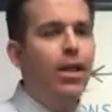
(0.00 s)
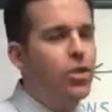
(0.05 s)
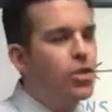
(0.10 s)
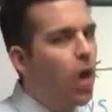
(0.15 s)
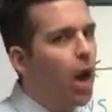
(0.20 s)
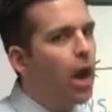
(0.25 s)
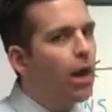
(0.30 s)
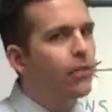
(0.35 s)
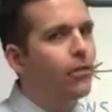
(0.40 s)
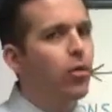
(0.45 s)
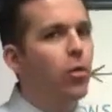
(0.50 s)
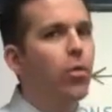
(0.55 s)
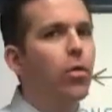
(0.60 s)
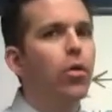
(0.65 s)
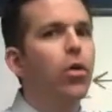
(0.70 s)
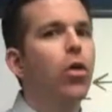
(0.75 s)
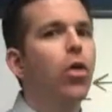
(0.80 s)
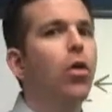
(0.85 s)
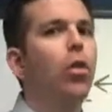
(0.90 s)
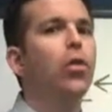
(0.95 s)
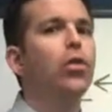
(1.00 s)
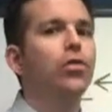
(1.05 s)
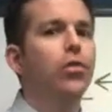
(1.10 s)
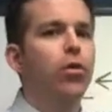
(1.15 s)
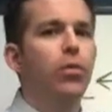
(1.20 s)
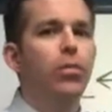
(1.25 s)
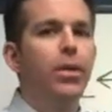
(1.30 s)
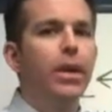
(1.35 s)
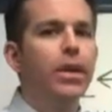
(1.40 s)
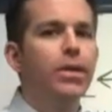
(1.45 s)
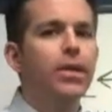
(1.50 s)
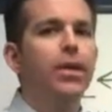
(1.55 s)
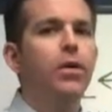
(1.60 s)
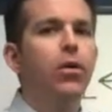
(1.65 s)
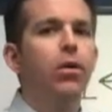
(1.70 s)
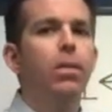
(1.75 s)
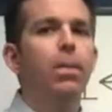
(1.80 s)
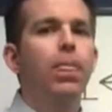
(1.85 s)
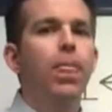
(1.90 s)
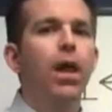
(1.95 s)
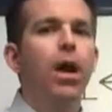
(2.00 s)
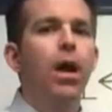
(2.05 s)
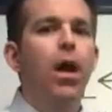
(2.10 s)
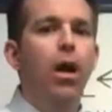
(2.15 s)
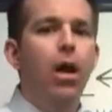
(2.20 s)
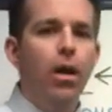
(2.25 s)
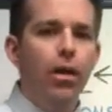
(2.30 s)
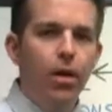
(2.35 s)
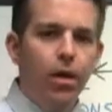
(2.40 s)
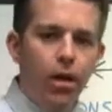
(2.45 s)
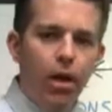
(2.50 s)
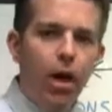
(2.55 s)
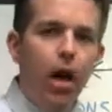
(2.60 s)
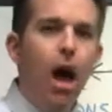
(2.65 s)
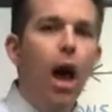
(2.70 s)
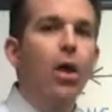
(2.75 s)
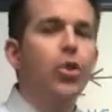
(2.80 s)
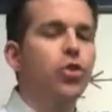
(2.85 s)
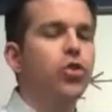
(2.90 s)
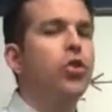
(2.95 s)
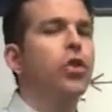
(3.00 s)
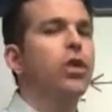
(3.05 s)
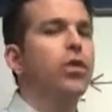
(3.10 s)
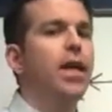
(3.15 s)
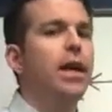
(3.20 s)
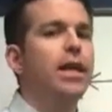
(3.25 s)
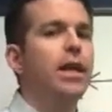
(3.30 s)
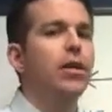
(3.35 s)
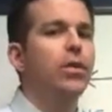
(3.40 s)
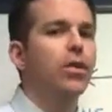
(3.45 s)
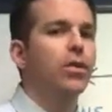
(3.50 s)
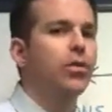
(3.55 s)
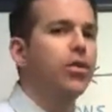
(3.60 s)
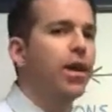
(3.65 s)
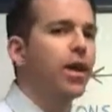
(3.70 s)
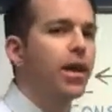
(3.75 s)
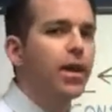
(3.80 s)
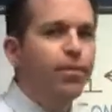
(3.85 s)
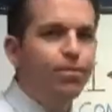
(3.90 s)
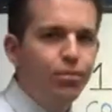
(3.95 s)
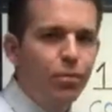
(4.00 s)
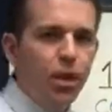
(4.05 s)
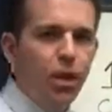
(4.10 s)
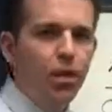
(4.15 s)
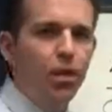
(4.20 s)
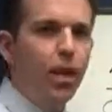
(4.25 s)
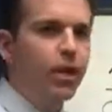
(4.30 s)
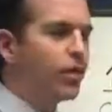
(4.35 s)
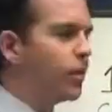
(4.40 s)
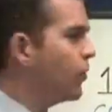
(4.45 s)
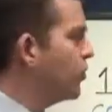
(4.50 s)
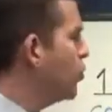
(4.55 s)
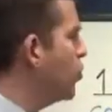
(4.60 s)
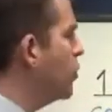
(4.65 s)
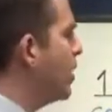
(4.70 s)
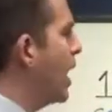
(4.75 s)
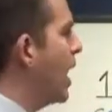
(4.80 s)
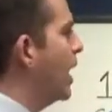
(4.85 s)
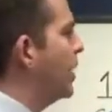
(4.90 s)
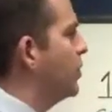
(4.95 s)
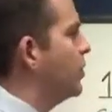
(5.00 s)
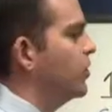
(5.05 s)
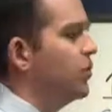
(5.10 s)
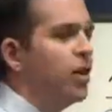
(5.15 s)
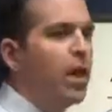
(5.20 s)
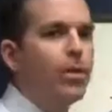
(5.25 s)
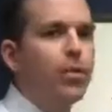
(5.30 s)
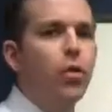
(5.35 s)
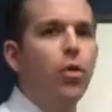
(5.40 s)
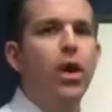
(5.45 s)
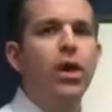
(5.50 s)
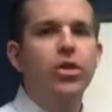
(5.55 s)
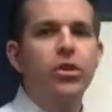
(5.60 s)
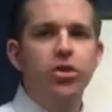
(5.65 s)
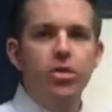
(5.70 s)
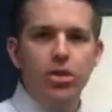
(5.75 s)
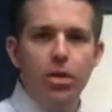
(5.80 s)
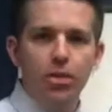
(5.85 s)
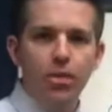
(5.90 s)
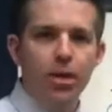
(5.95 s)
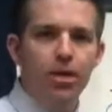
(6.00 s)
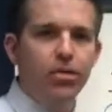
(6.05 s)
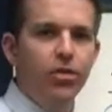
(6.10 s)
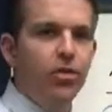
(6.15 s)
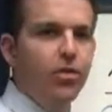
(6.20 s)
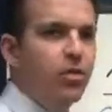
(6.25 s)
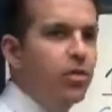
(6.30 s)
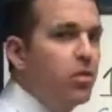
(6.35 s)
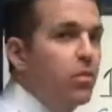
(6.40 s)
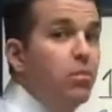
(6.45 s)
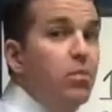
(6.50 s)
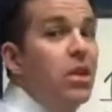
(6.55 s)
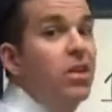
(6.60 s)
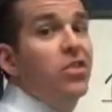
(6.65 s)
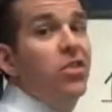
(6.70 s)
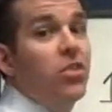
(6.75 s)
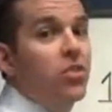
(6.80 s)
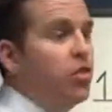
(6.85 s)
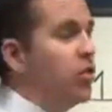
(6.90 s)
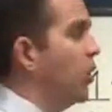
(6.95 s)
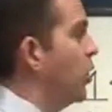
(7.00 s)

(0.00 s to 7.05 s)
Nonverbal clues are a big deal. I'll show you that here in a second. Let's assume I ask the same question to Mrs.